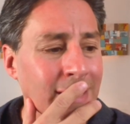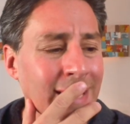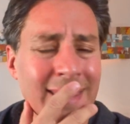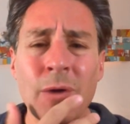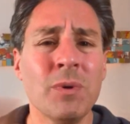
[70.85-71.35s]

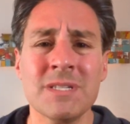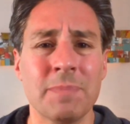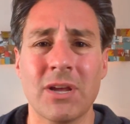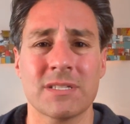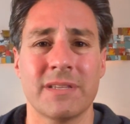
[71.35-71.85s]
That wasn't
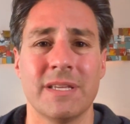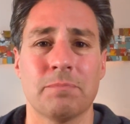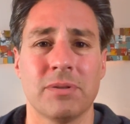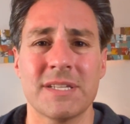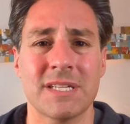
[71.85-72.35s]
because of the
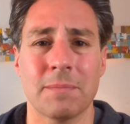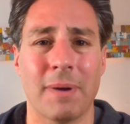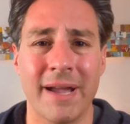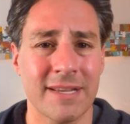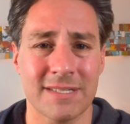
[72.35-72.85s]
implicit
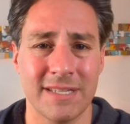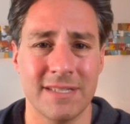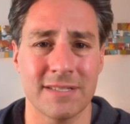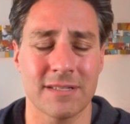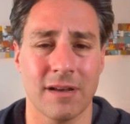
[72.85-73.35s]

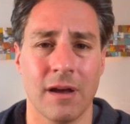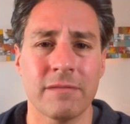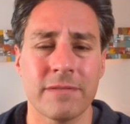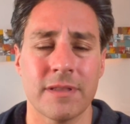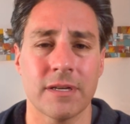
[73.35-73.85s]
biases
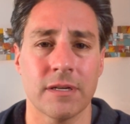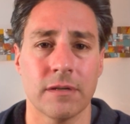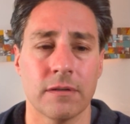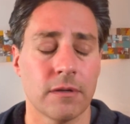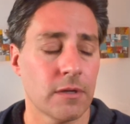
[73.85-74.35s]
of the